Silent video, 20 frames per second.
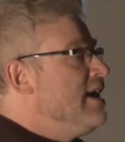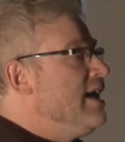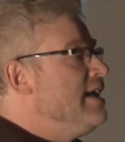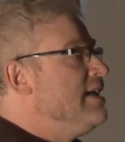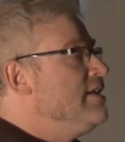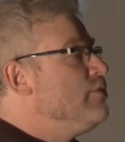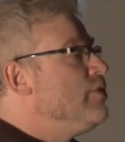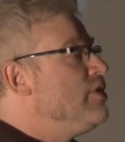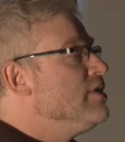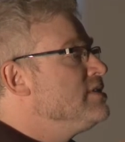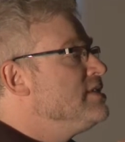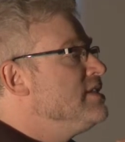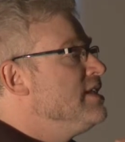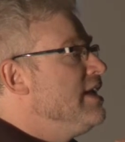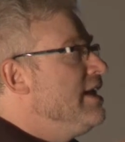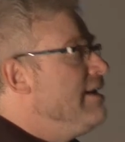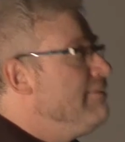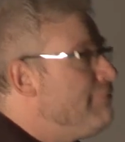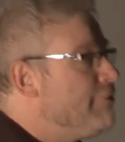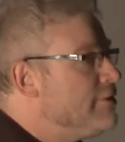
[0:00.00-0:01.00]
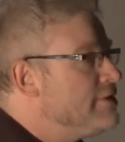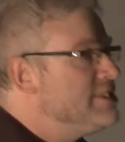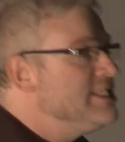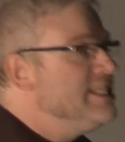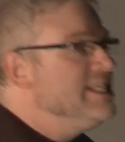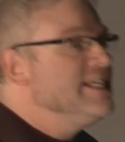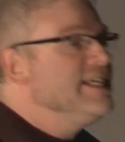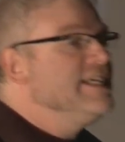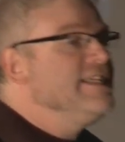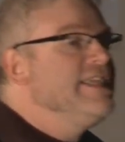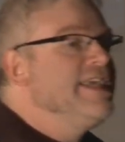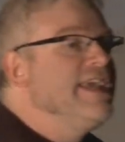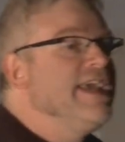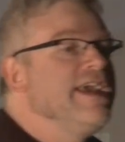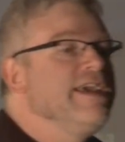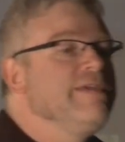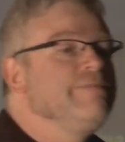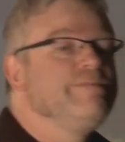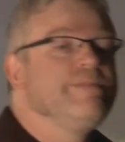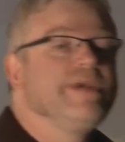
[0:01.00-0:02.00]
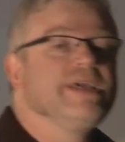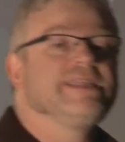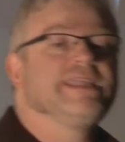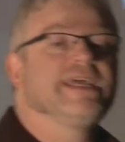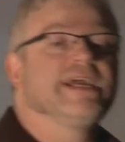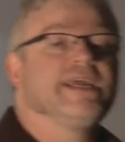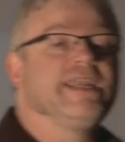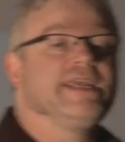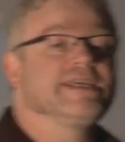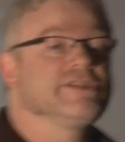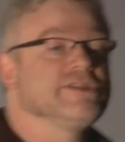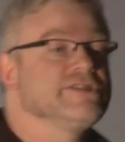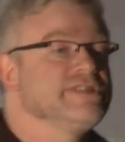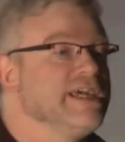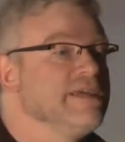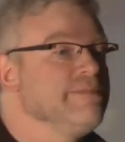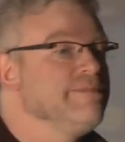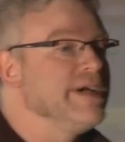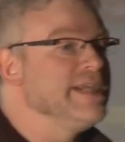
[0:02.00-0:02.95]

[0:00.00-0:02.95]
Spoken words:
and it was a 14-KDA beta-galactoside